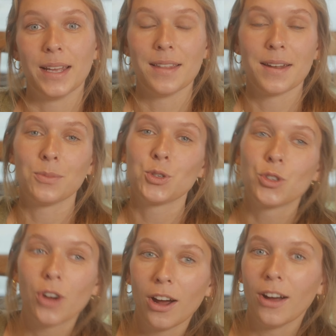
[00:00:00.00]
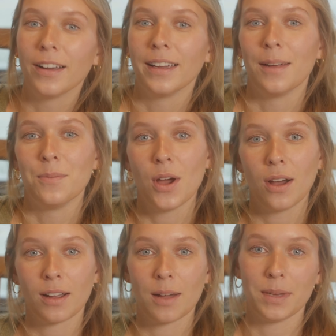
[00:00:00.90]
and that I'm strong and I'm
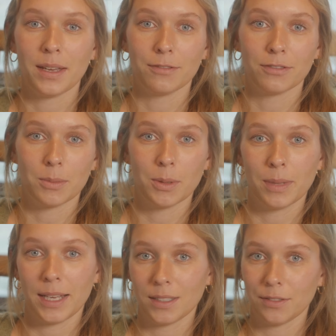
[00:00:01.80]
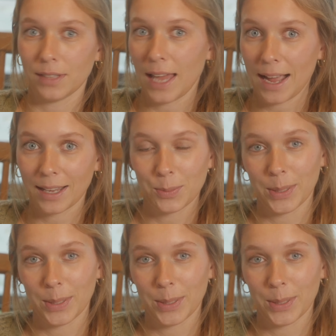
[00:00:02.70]
not coming from a place of lack,